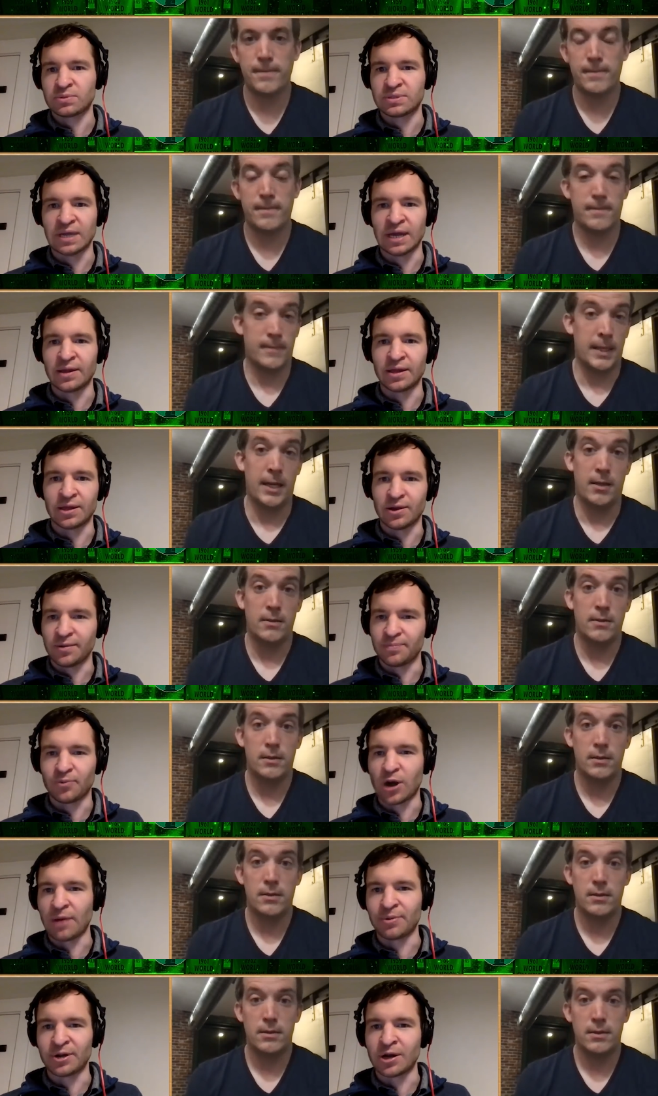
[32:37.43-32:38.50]
Speaker 1: day of yeah. the year,
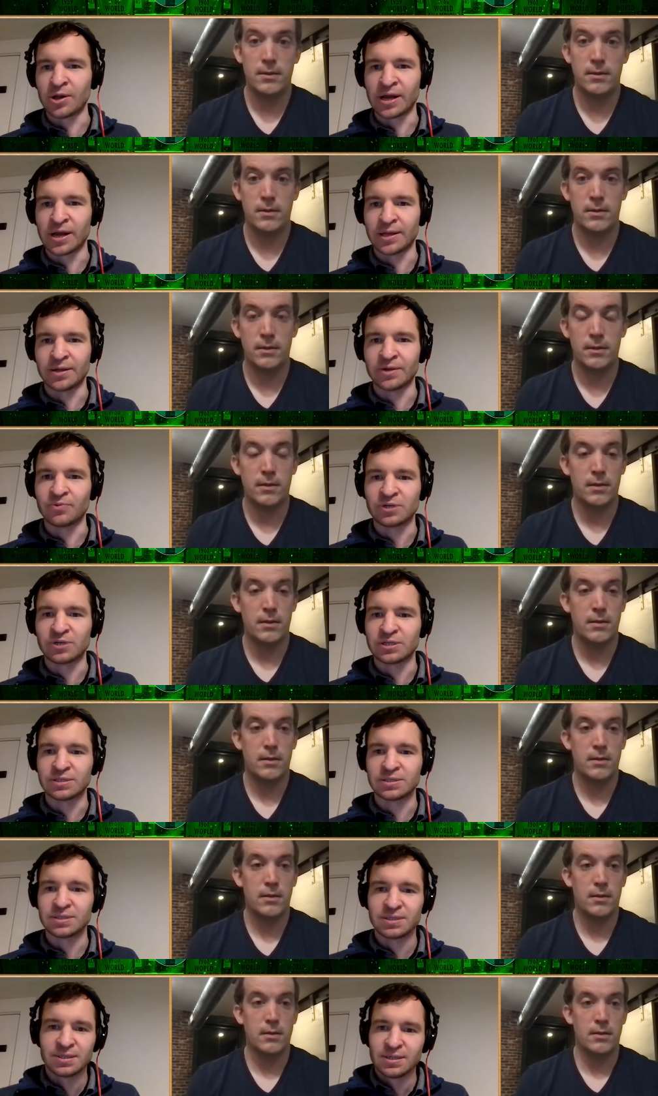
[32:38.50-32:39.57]
probably in all likelihood, which
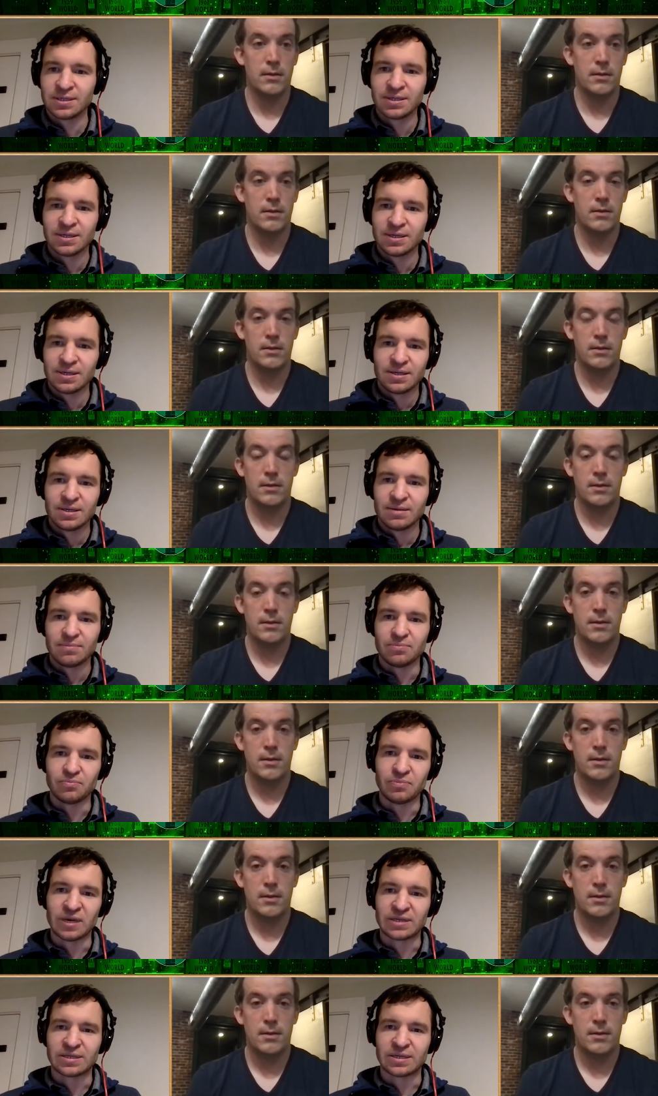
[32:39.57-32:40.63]
is
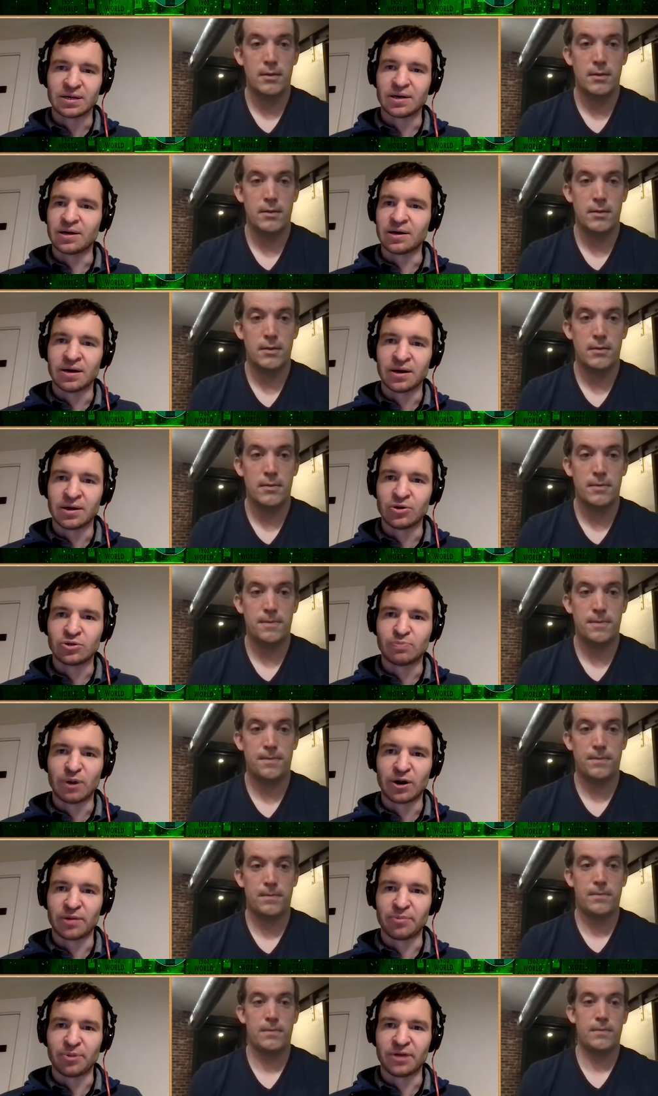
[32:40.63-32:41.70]
makes it a, a huge
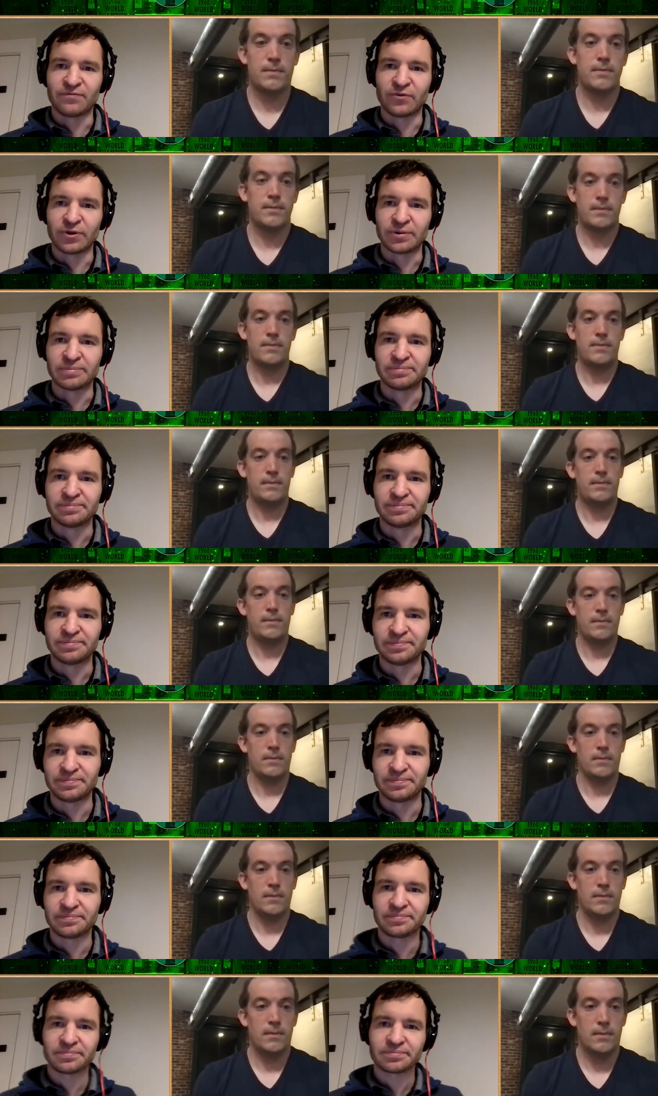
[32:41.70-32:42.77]
bear to plan for.
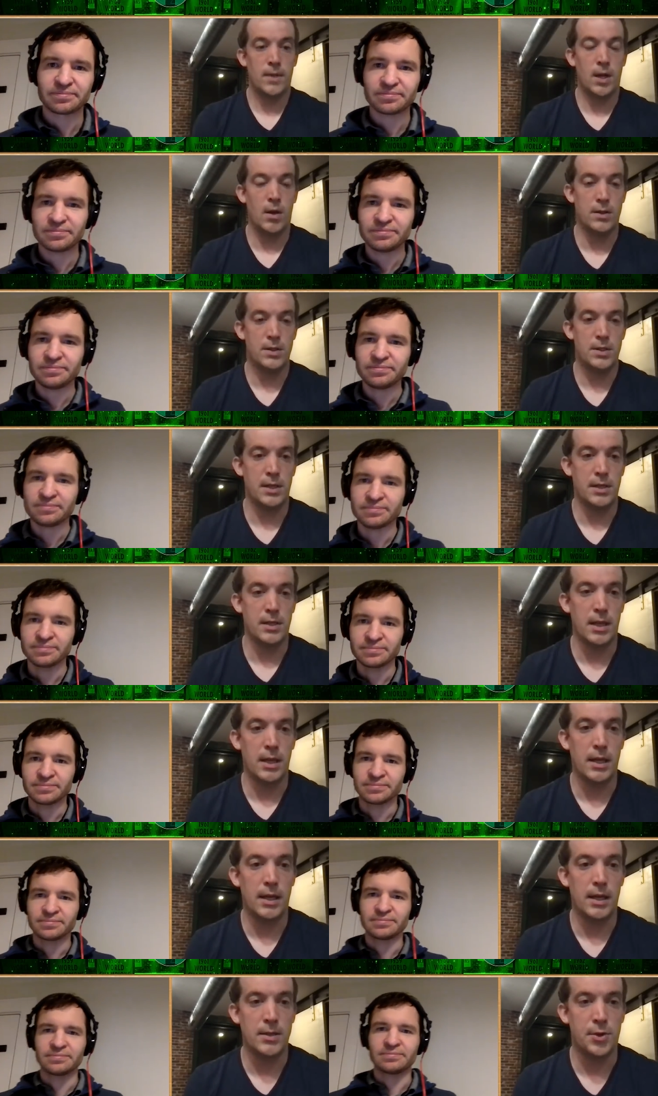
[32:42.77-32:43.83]
Speaker 2: No, it's it,
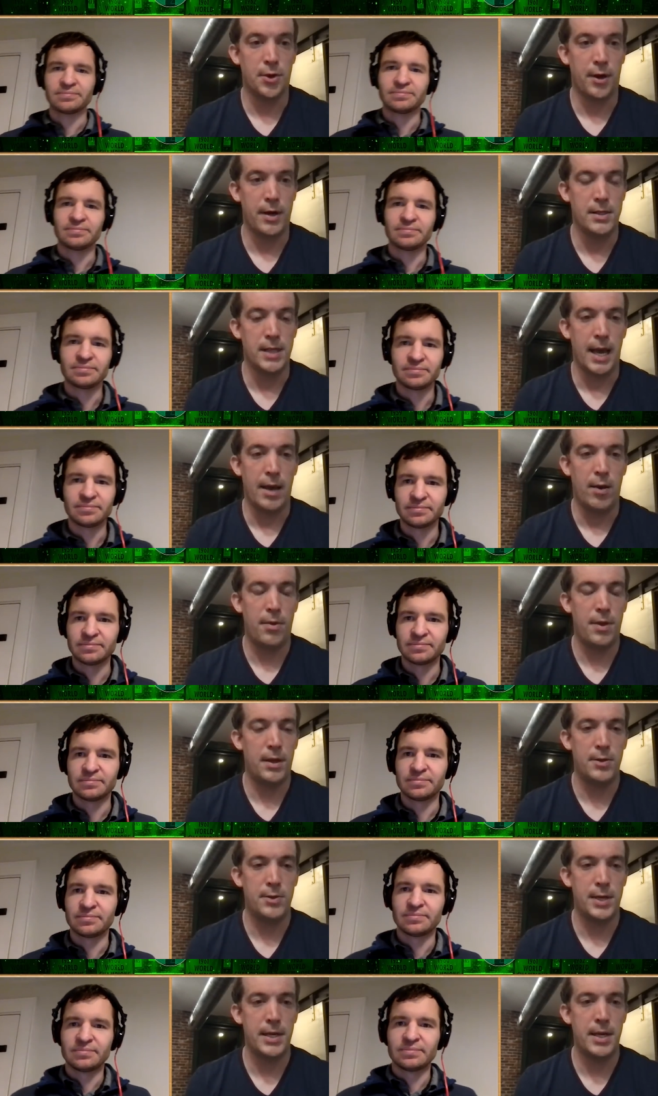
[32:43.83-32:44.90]
it's crazy. I don't think
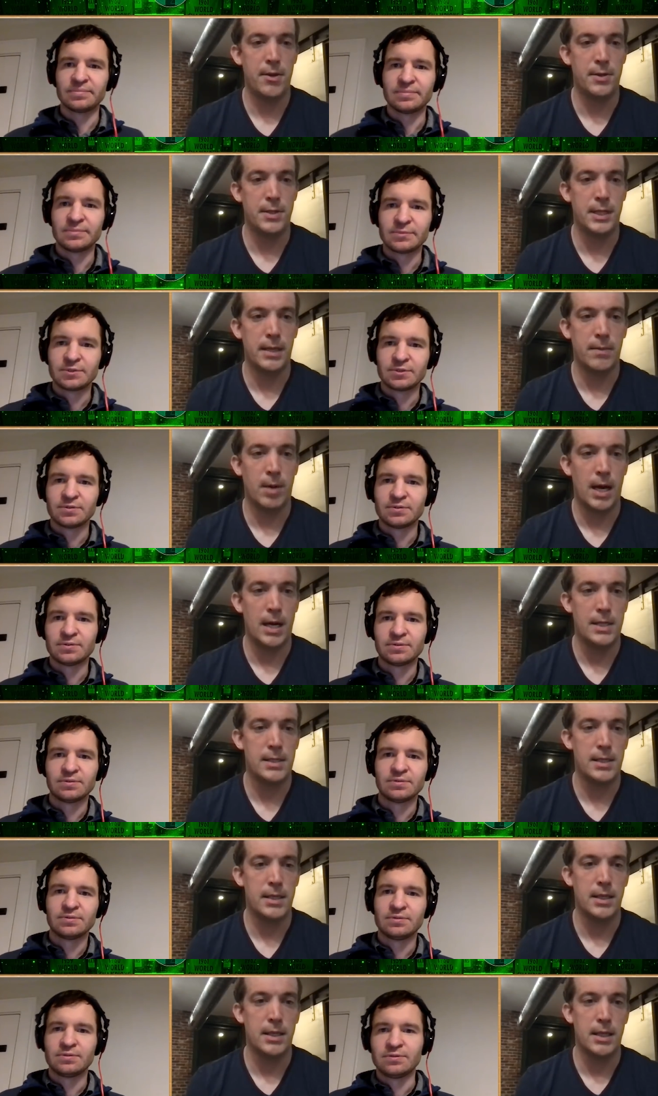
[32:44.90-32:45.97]
there's any other team, honestly,
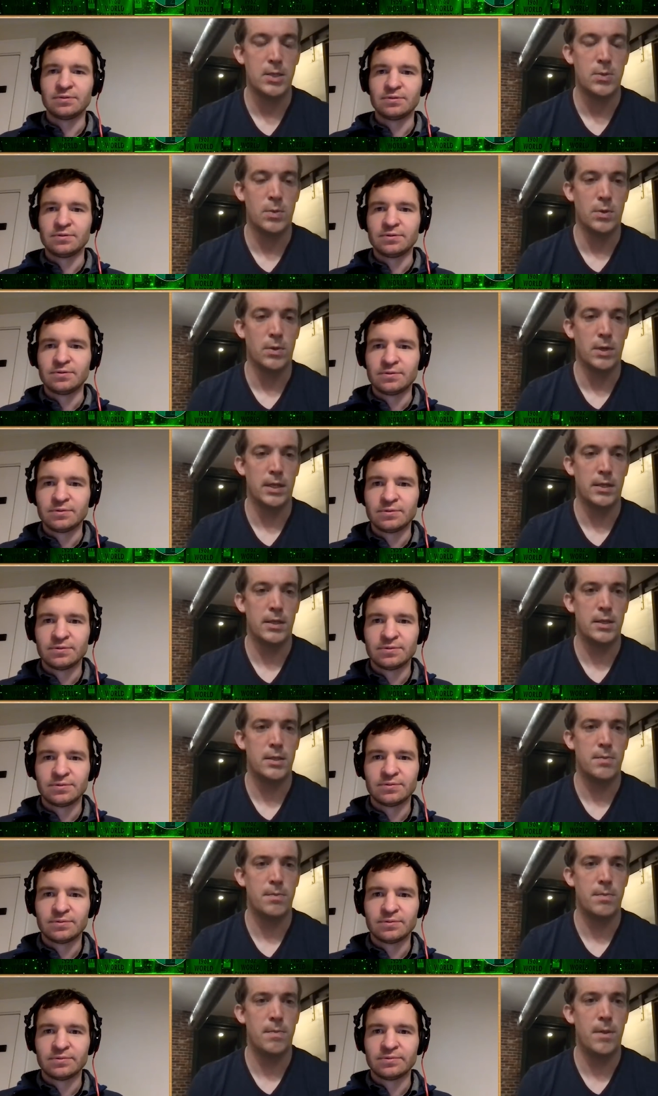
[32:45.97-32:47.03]
in the East when you look at
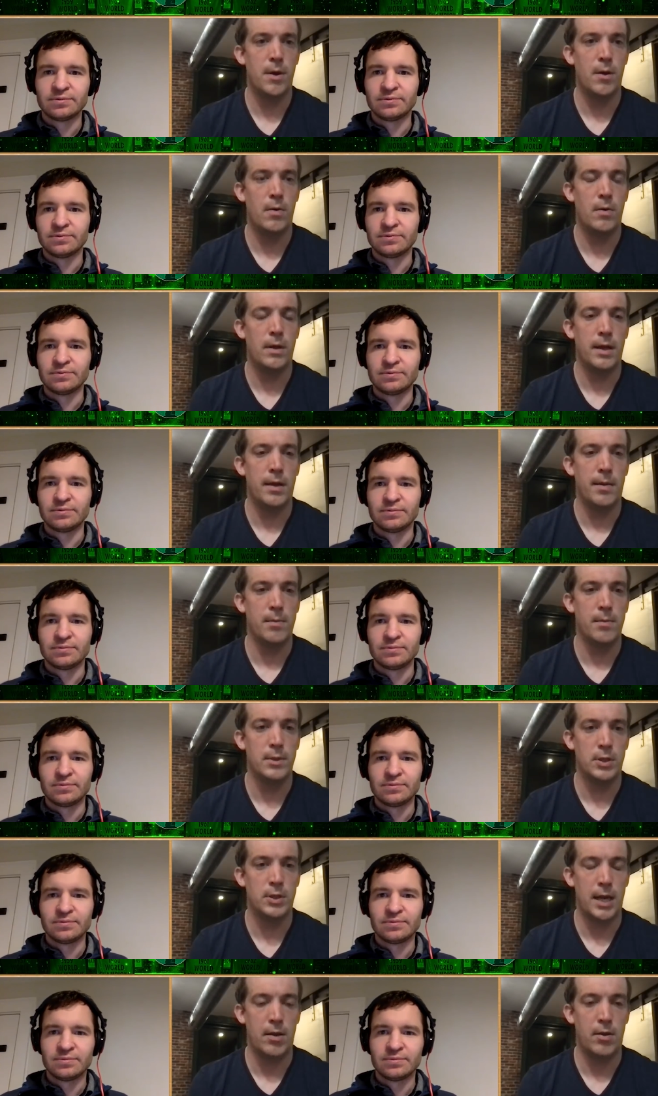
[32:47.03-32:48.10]
this. Though, um,
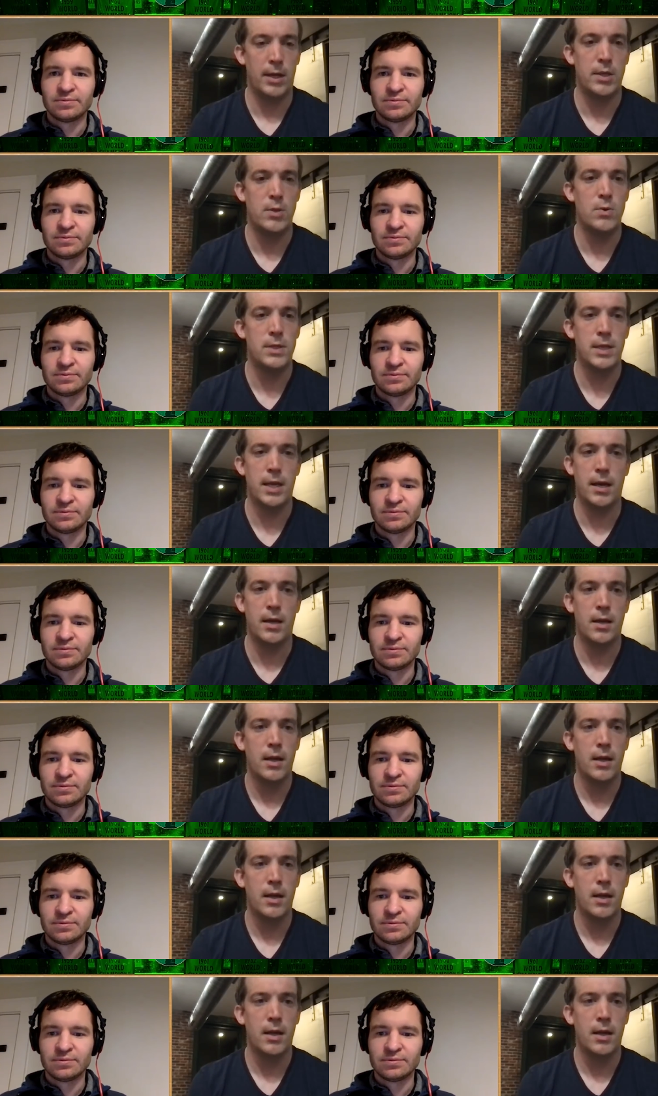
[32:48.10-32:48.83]
and like you said,